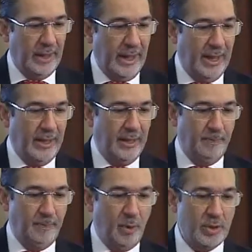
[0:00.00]
And
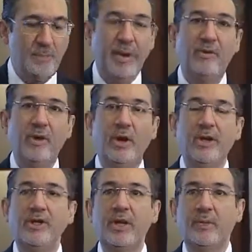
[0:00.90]

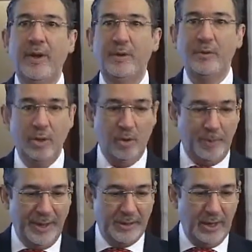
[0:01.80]
post-matriculation, he went to the
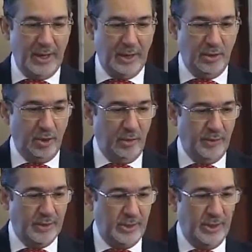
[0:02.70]
Upasala
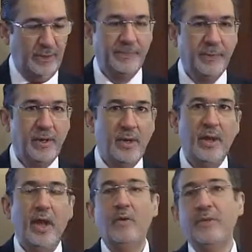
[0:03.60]
University,
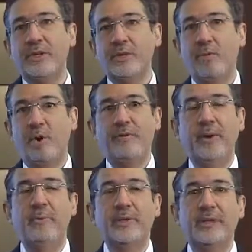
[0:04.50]
uh, which is more
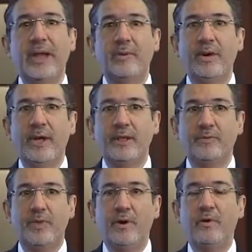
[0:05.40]
famous nowadays
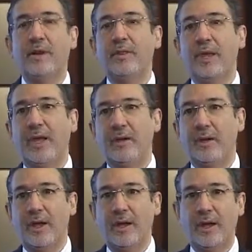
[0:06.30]
for uh, the
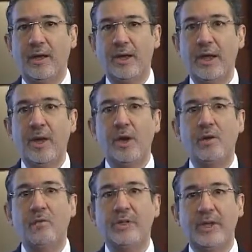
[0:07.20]
uh,
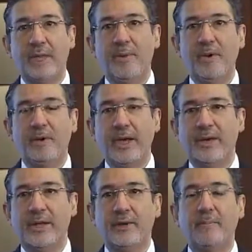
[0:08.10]
Healon, which came out
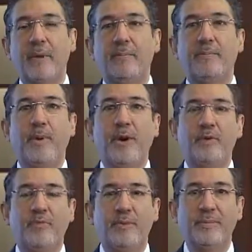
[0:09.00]
as a, a,
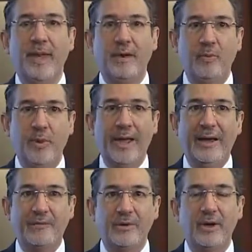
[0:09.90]
product from there way
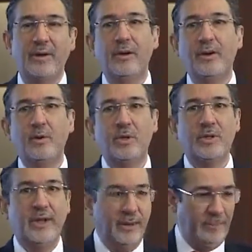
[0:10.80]
after
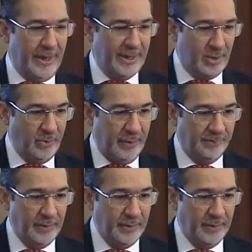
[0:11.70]
Gullstrand passed away.